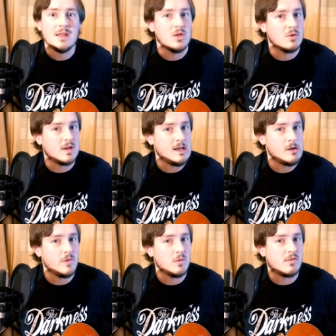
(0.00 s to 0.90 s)
you can
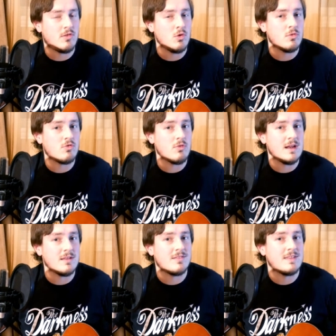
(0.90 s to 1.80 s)
hear those 2
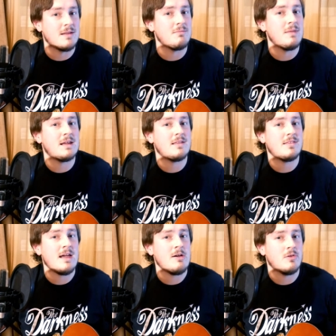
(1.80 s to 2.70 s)
strings didn't make a
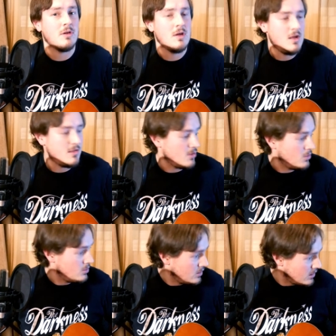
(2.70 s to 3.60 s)
sound.
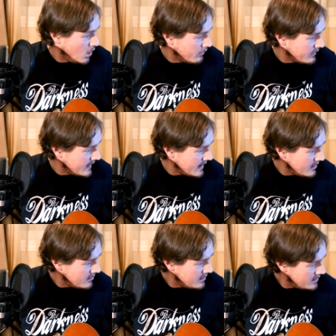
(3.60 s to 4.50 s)
So look over
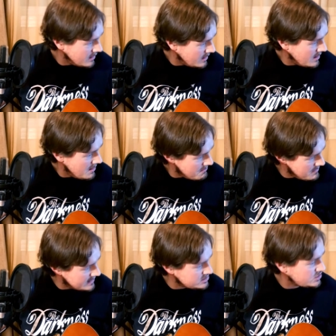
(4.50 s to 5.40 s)
there,
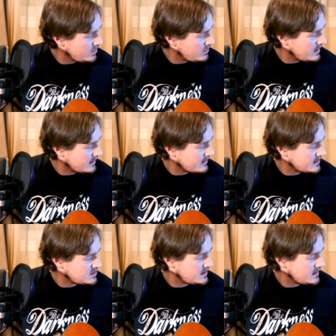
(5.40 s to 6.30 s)
make sure you're not
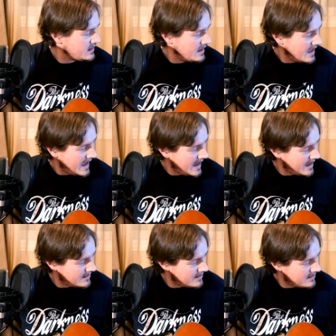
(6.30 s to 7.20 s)
touching, and